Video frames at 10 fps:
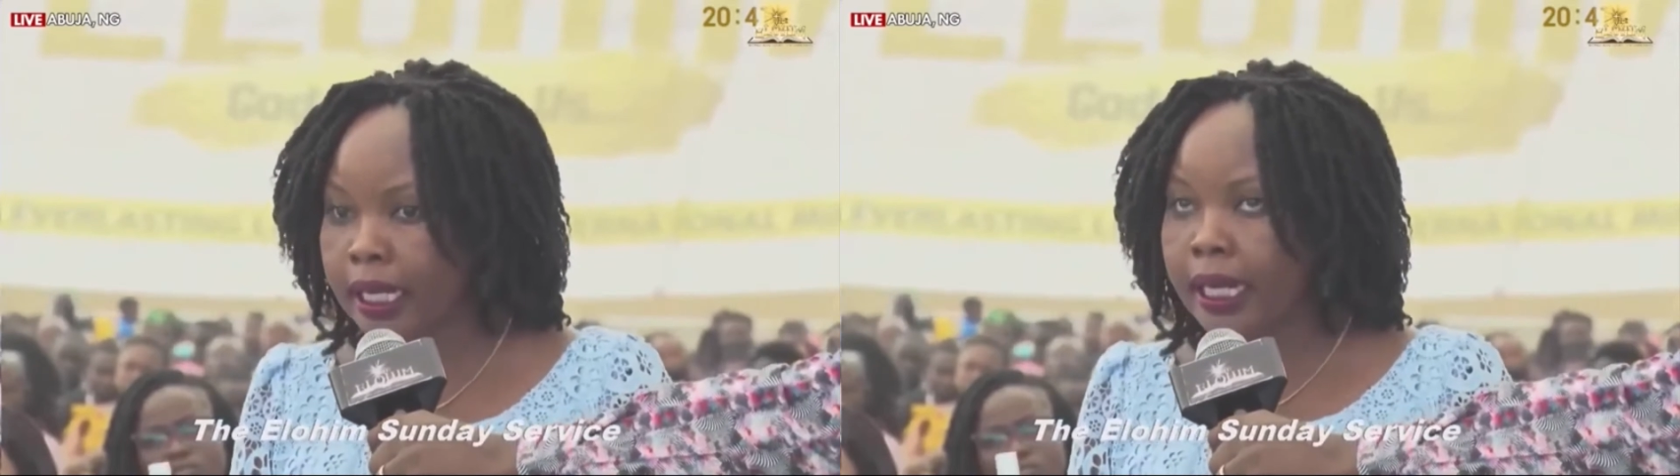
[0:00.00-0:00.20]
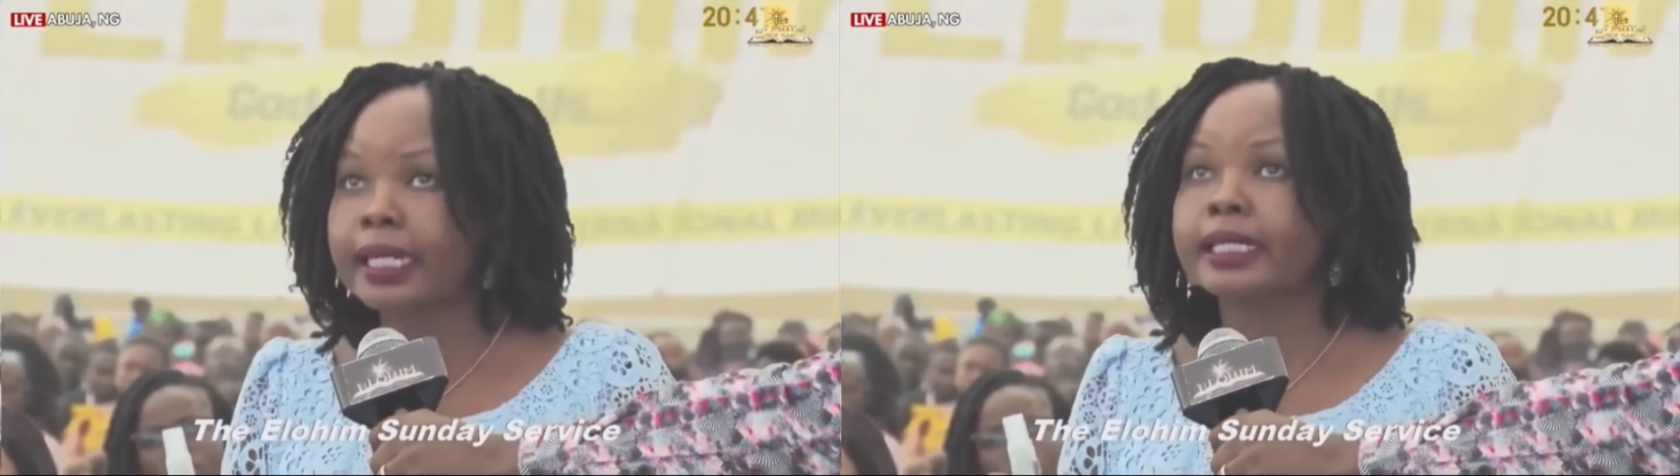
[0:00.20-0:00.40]

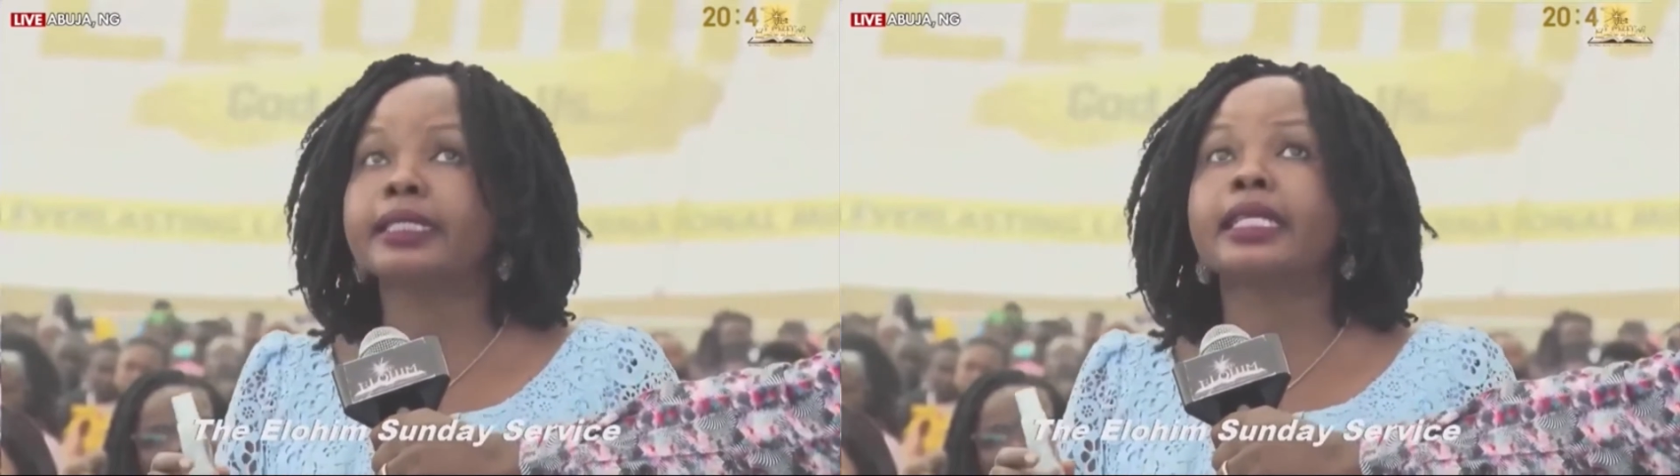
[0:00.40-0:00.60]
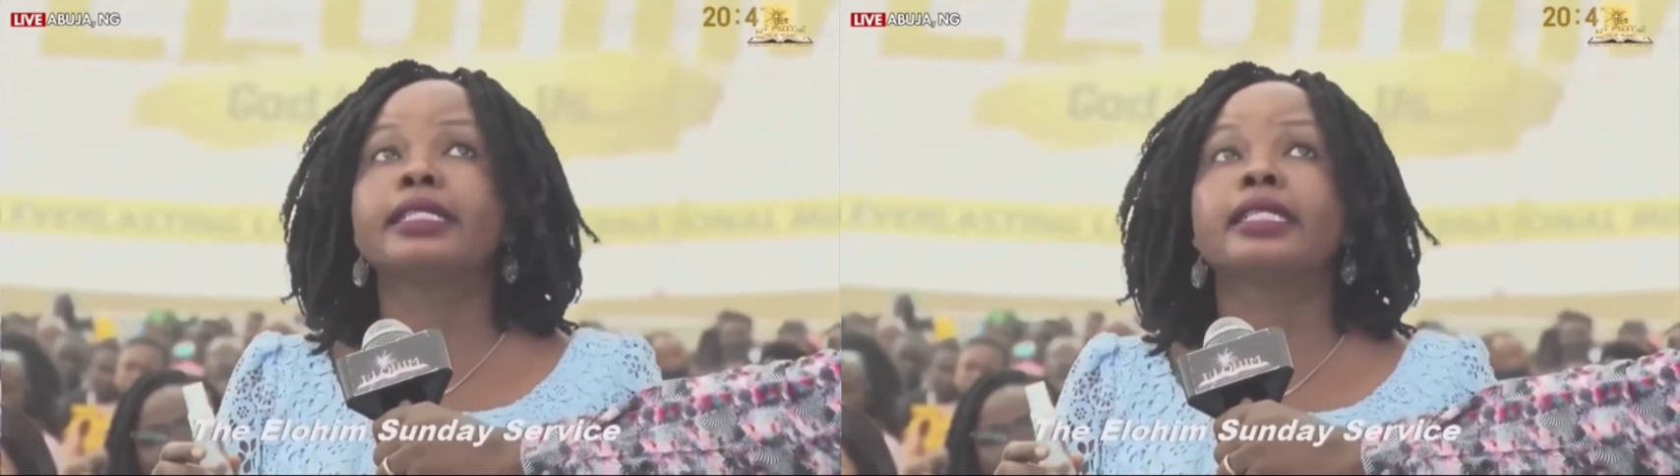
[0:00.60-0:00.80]
Did
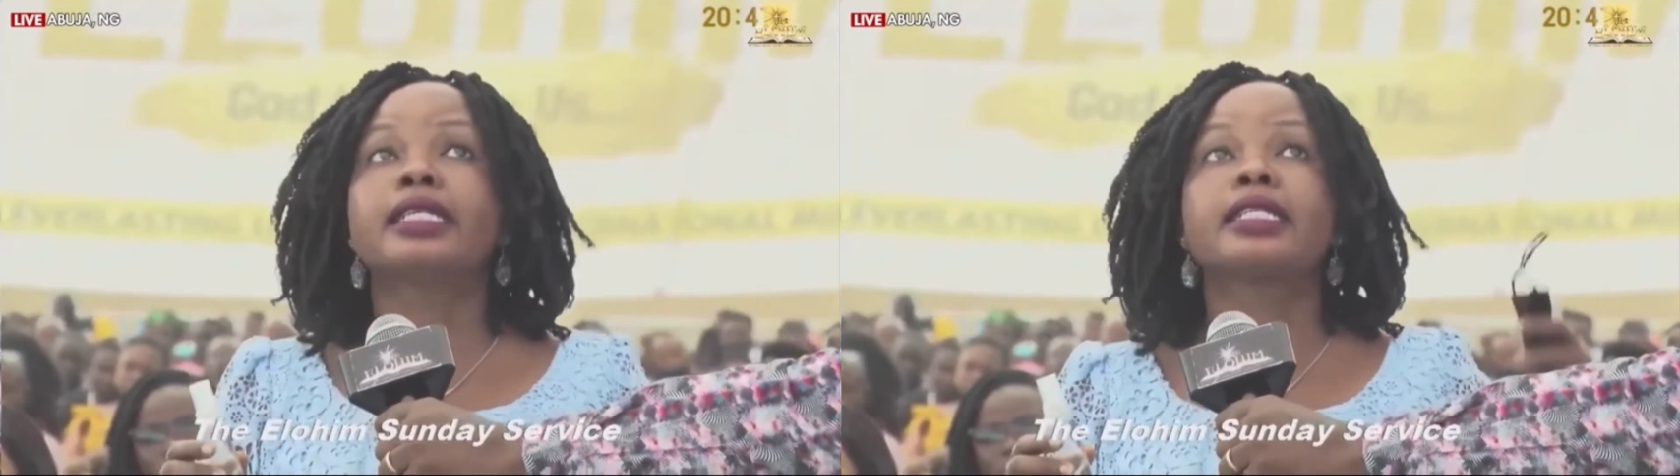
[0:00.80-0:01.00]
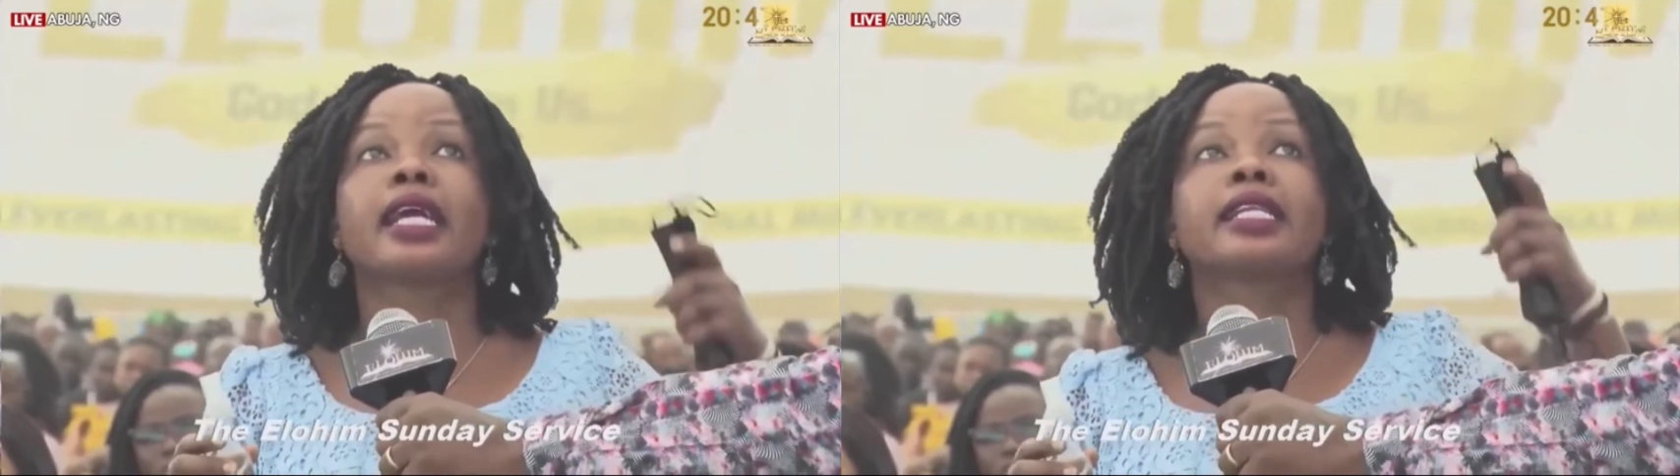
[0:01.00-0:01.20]
this gate
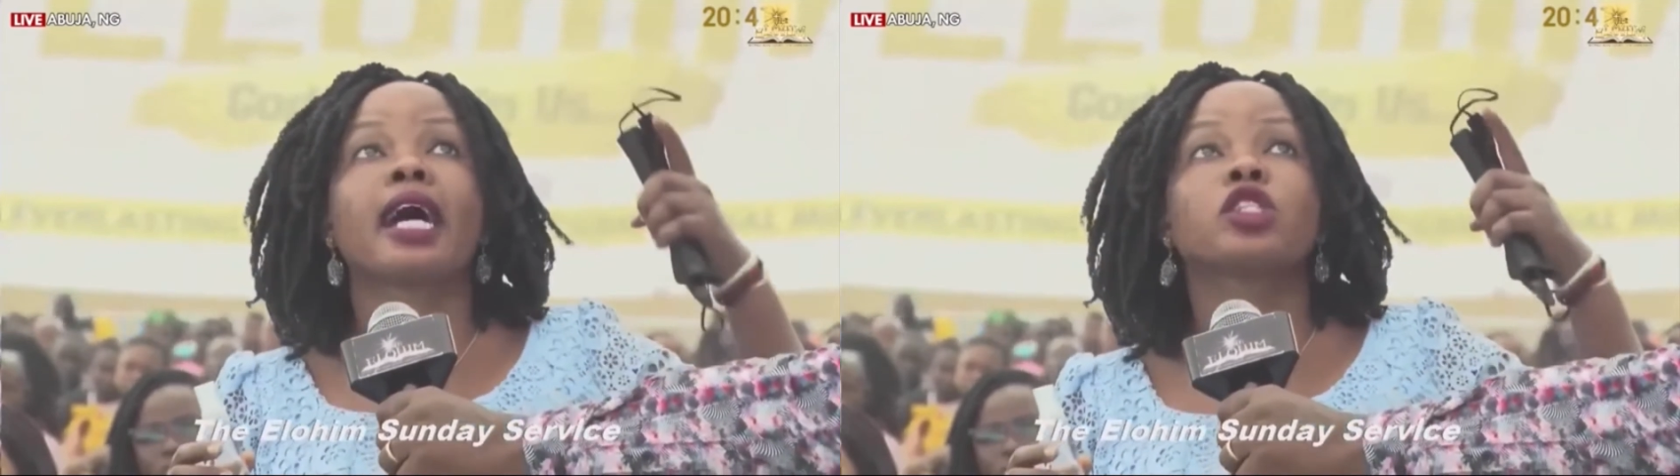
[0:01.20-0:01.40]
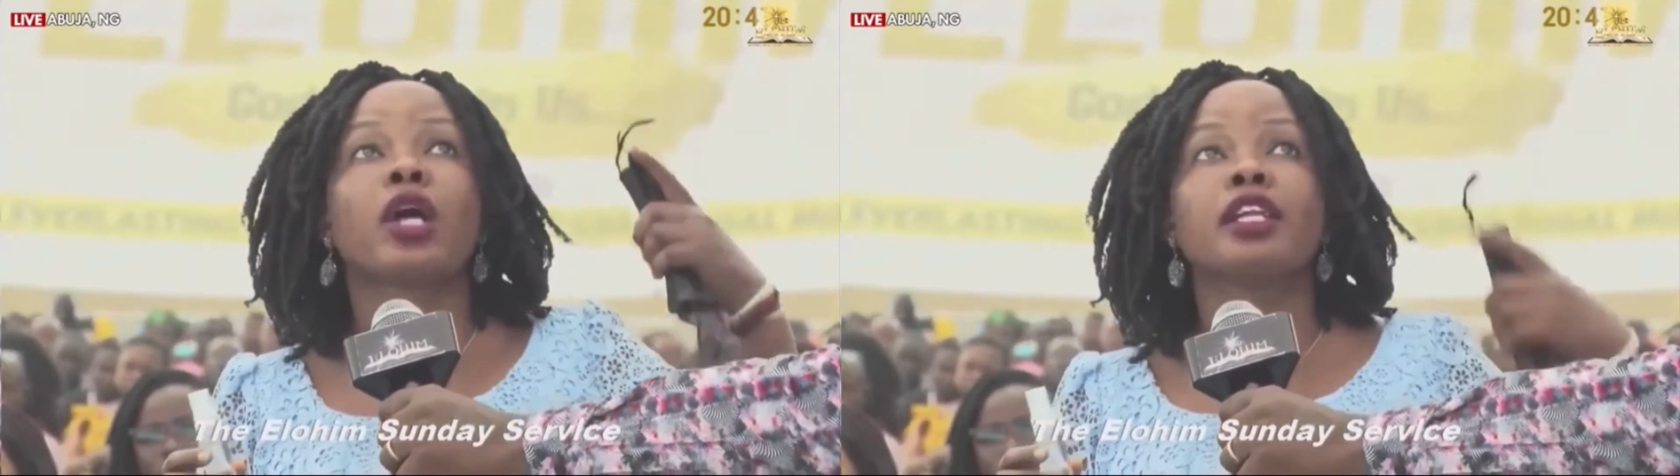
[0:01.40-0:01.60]

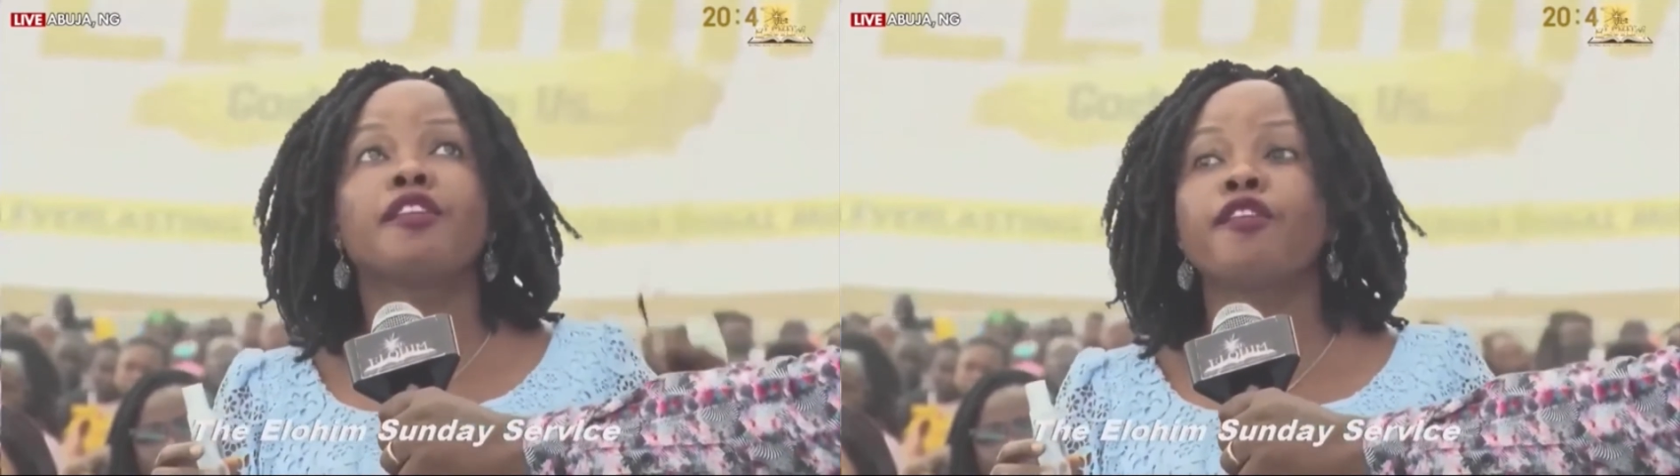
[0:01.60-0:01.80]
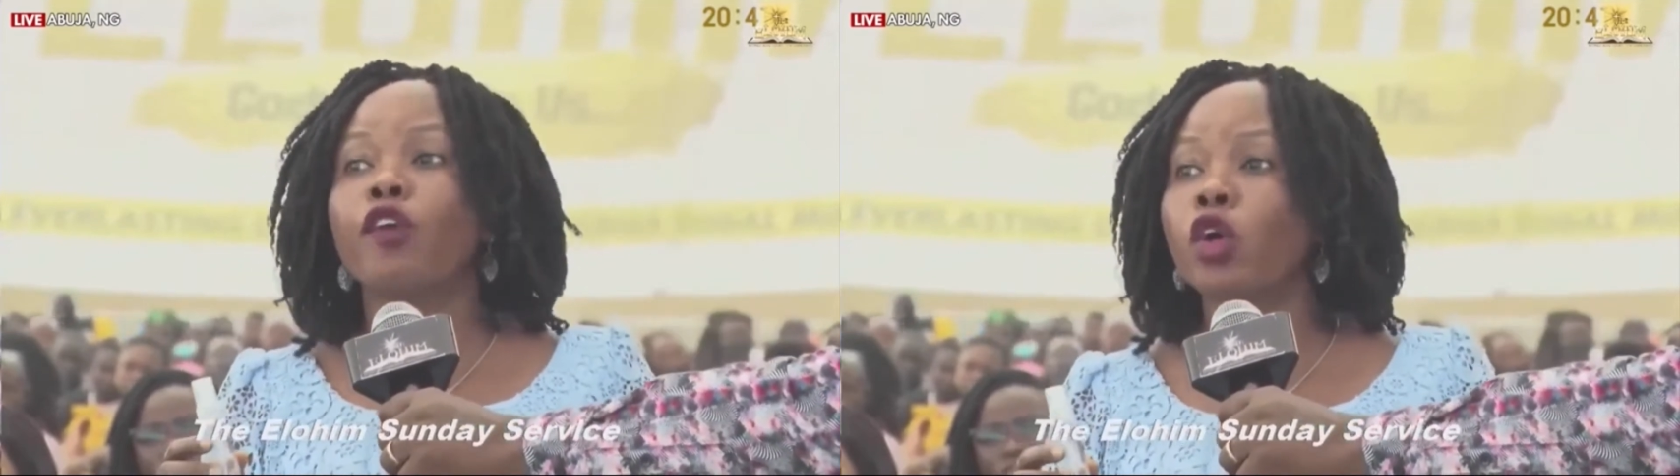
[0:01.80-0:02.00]
actually fall
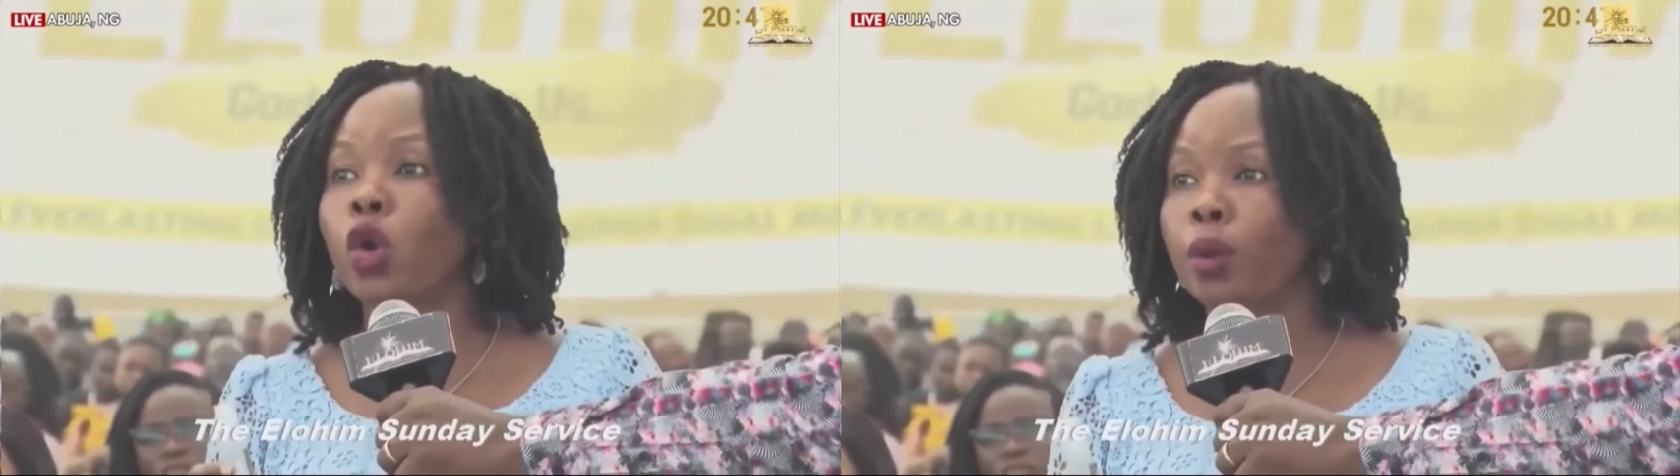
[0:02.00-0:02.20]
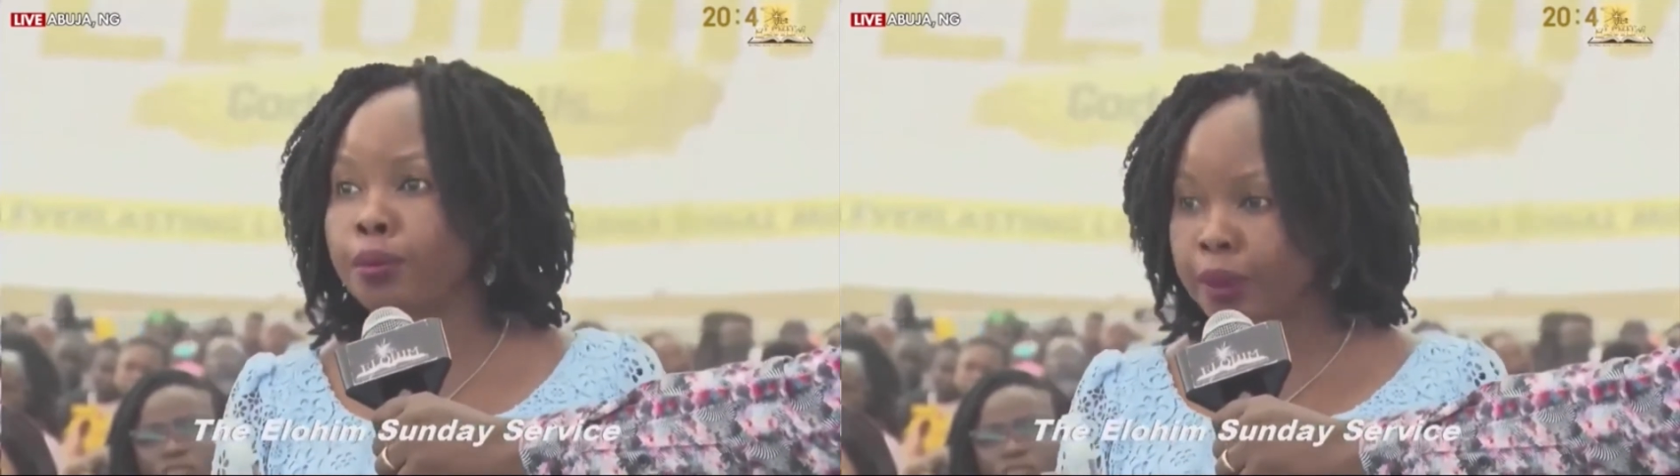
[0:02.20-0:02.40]
on me?